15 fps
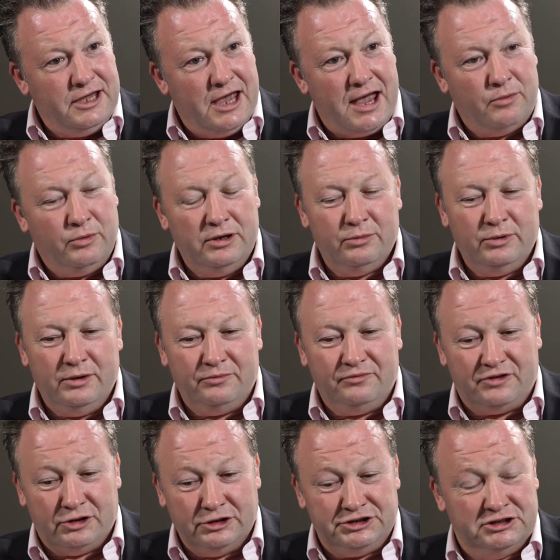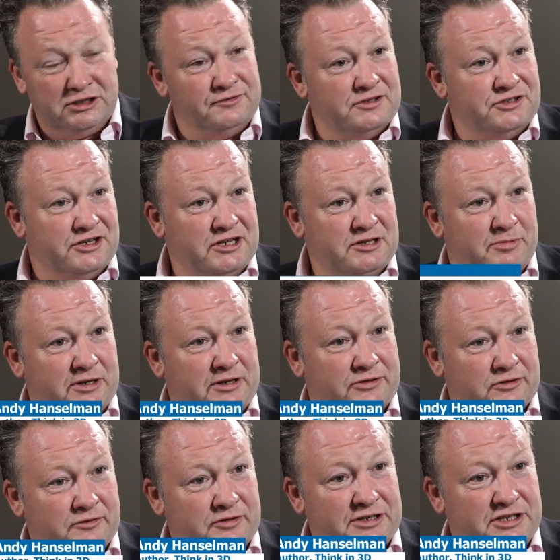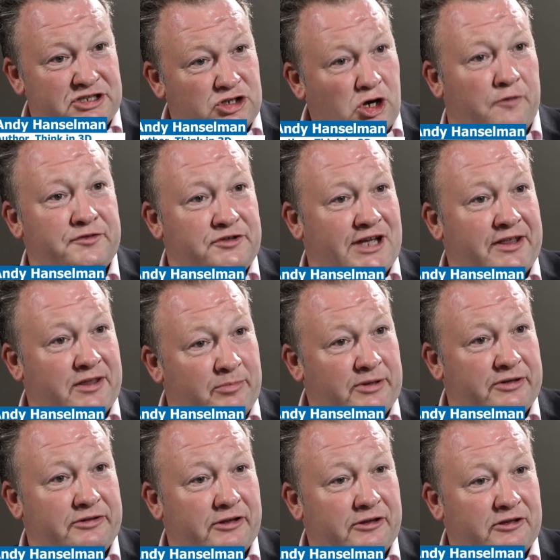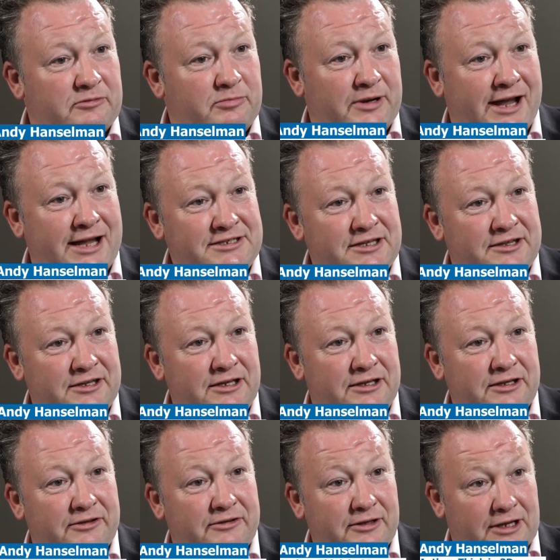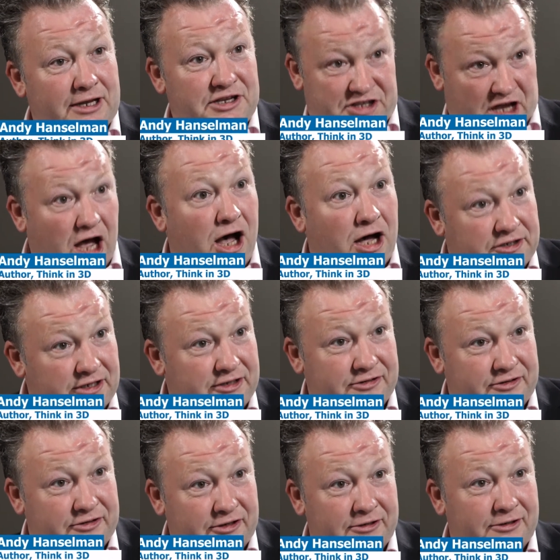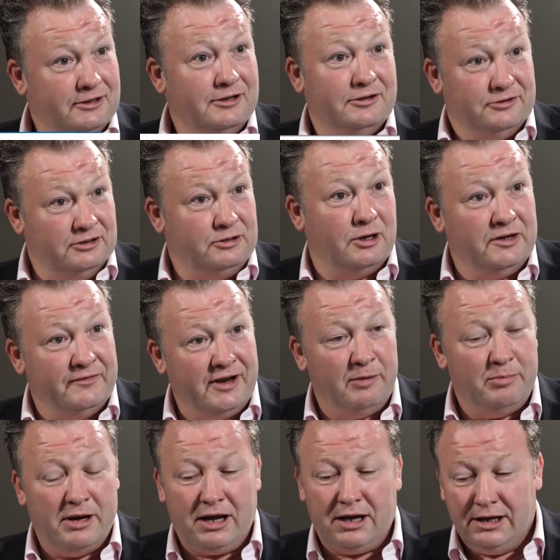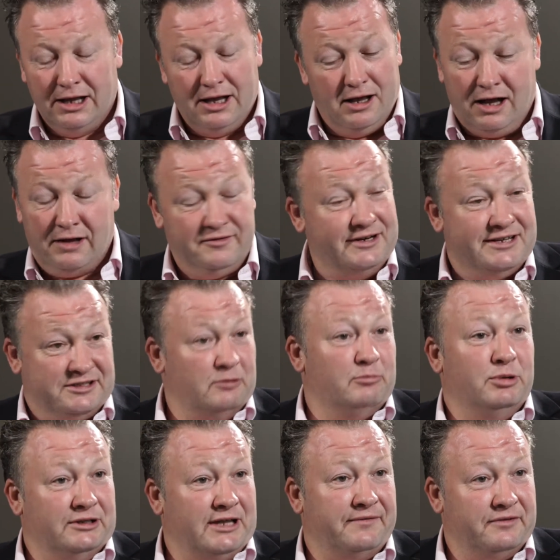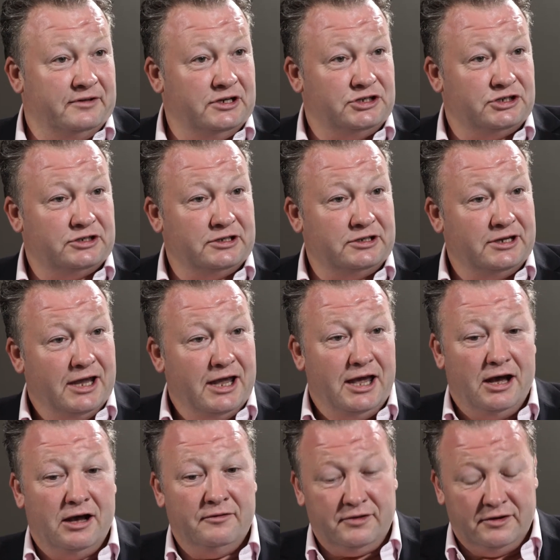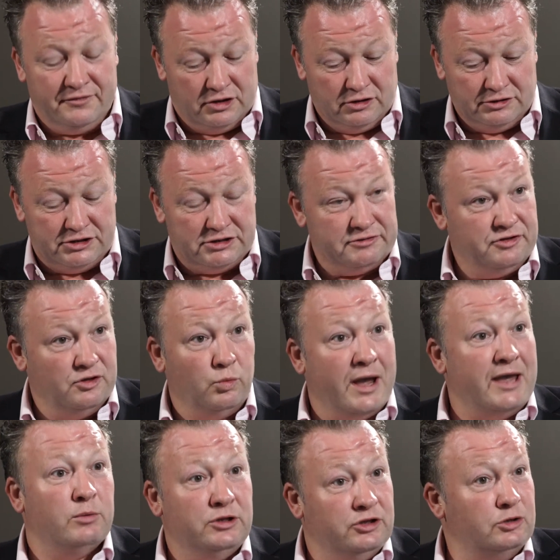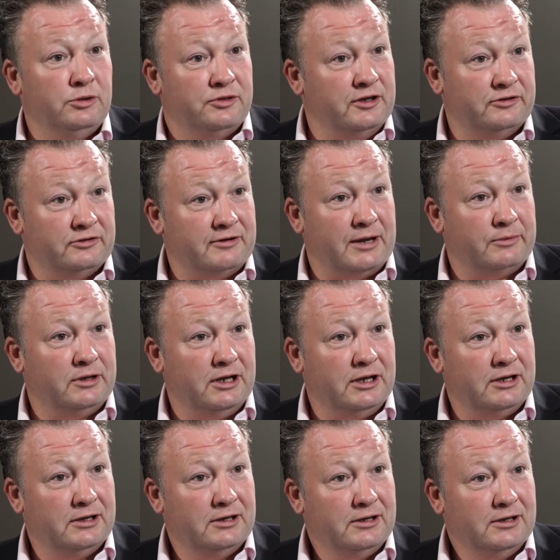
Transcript: Yeah, culture is often seen as being the sort of really soft side of the business, but I actually think it's the hardest to grow and develop. And our very simple definition of culture is the way we do things around here.